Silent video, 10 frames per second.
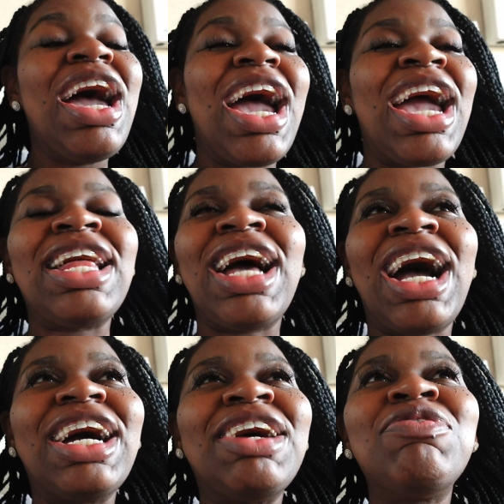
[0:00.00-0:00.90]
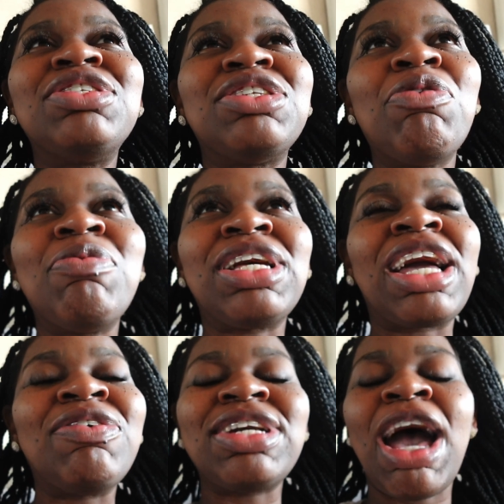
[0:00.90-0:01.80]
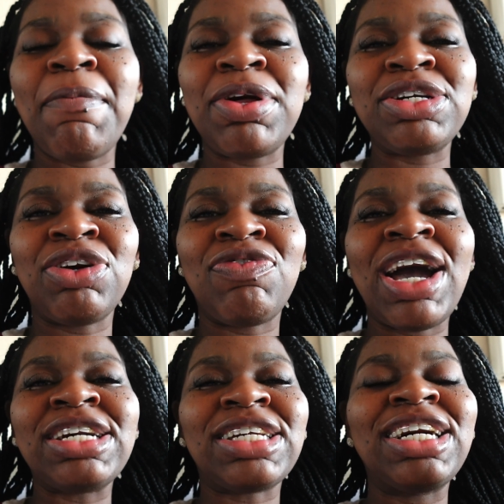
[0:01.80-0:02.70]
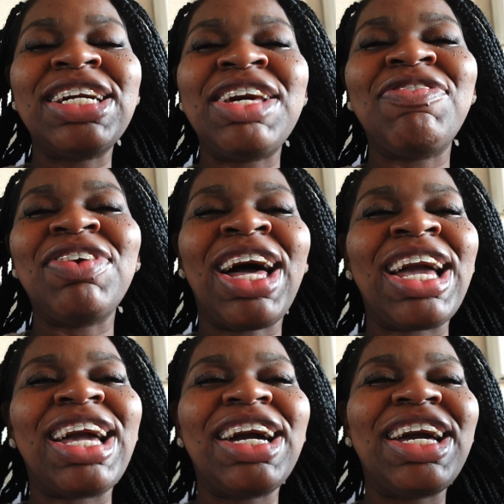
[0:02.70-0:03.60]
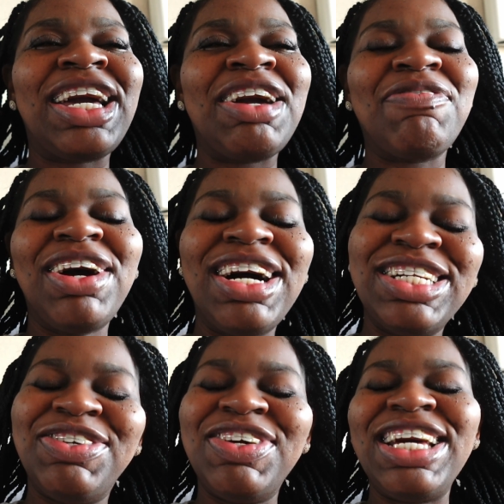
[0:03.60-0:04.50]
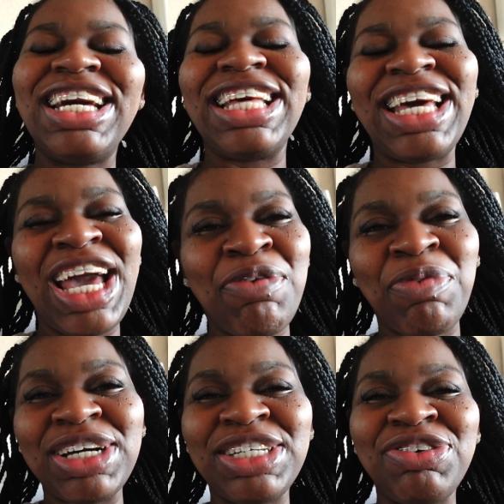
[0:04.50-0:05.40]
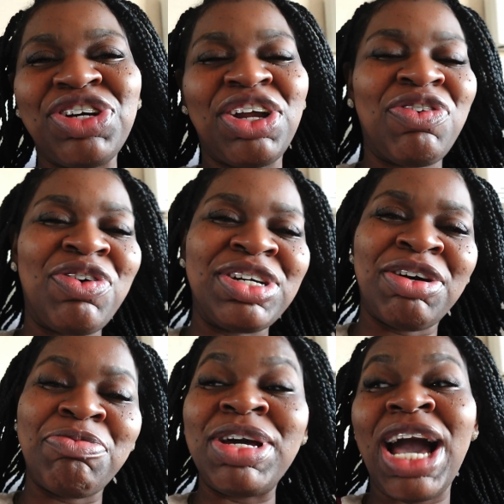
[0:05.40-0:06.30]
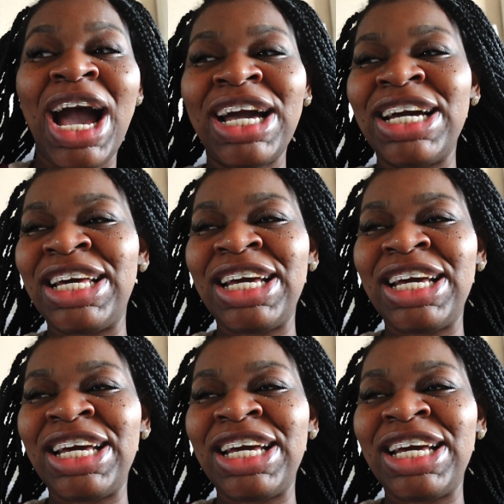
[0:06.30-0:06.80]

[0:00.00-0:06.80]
And it was so much like it was happening so fast I couldn't even like get my husband to get the camera because he was trying to focus on me. I couldn't